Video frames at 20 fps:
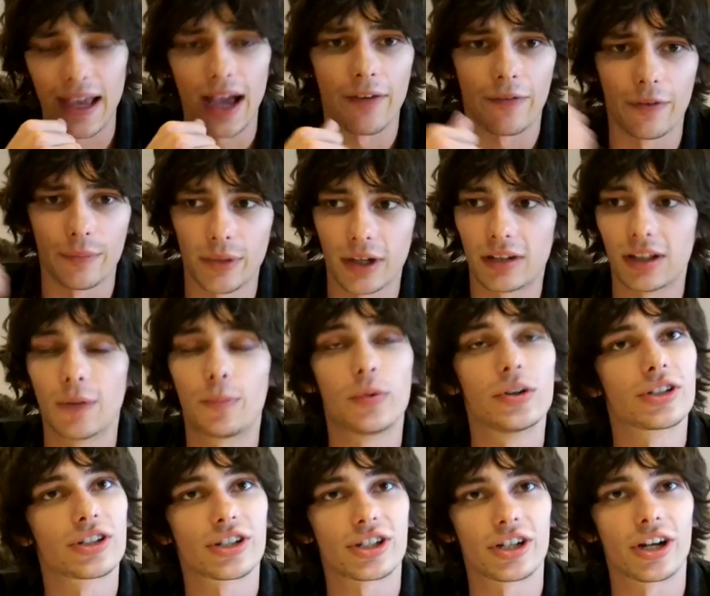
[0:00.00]
yeah, from the clip
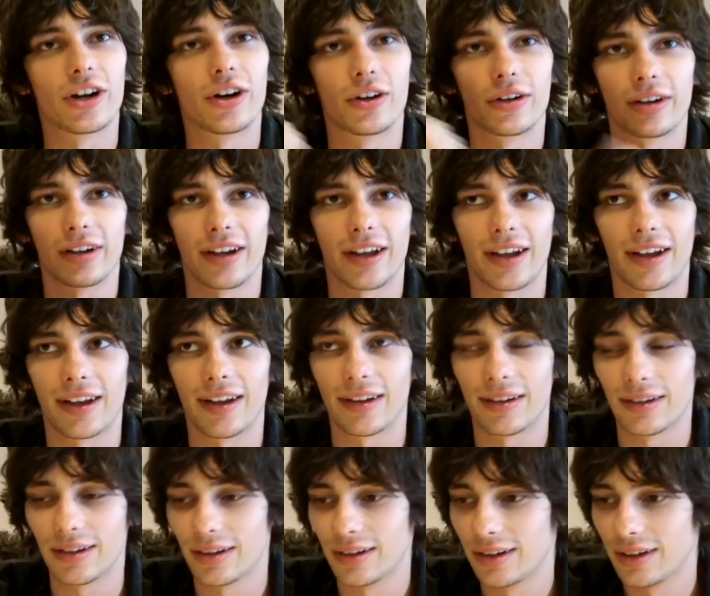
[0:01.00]
we just showed,
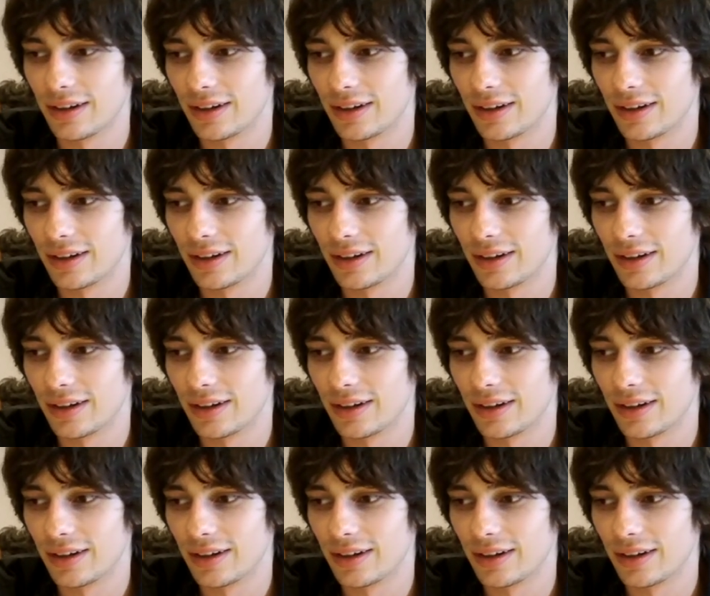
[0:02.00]
uh,